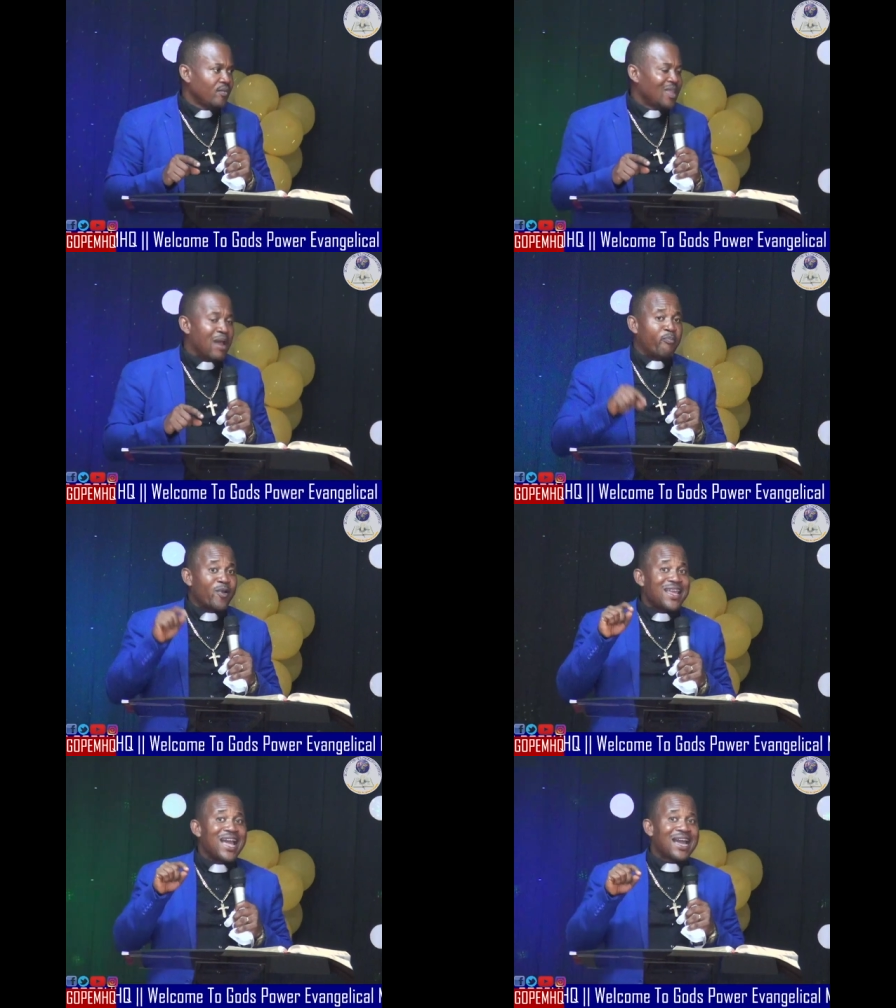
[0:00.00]
That
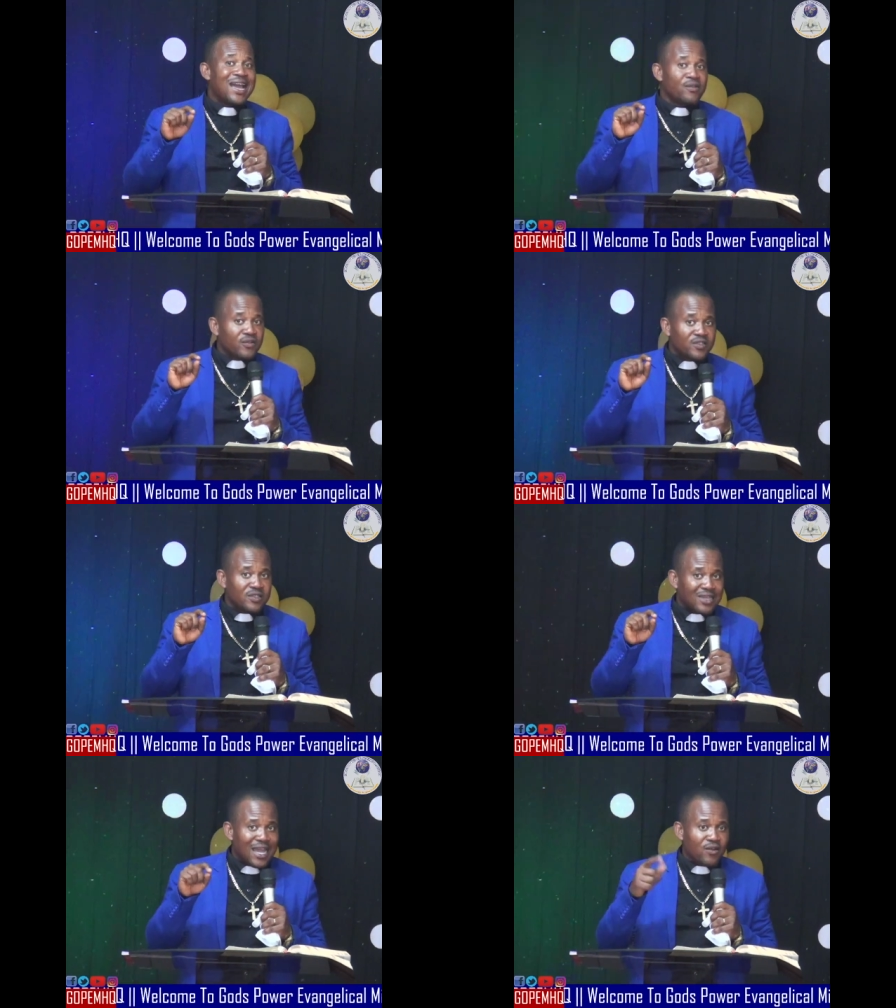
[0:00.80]
prayer cannot,
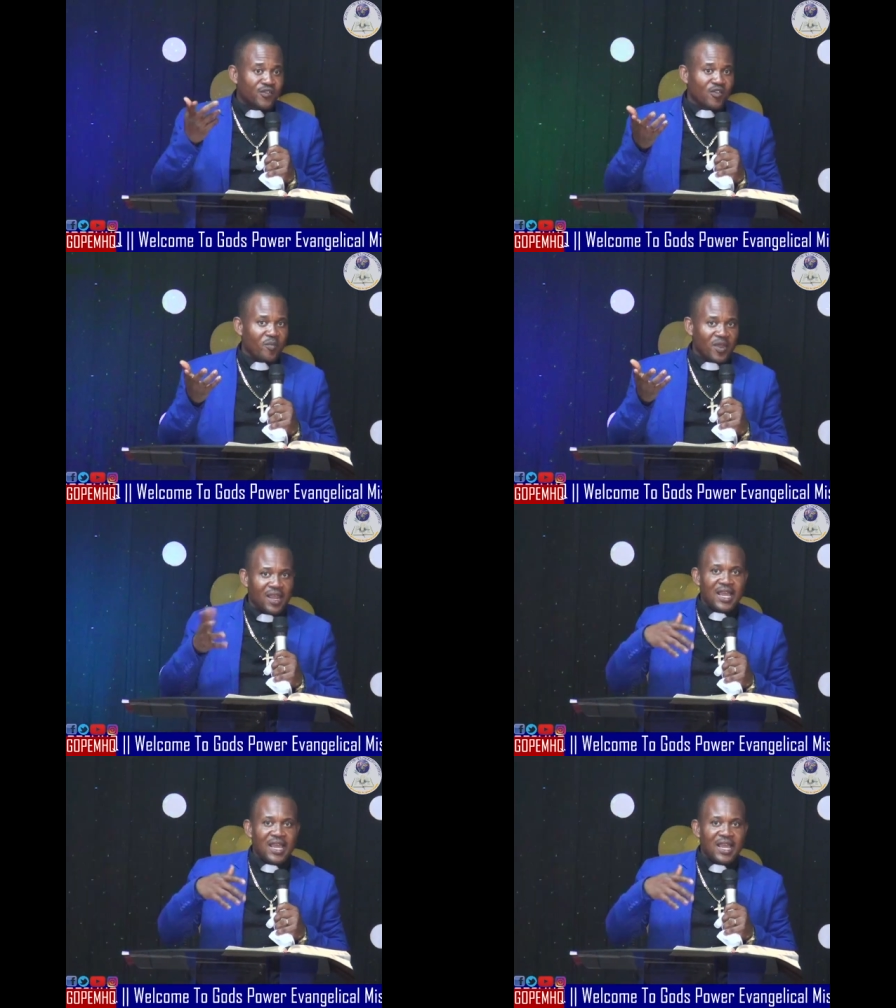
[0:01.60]
cannot stop it.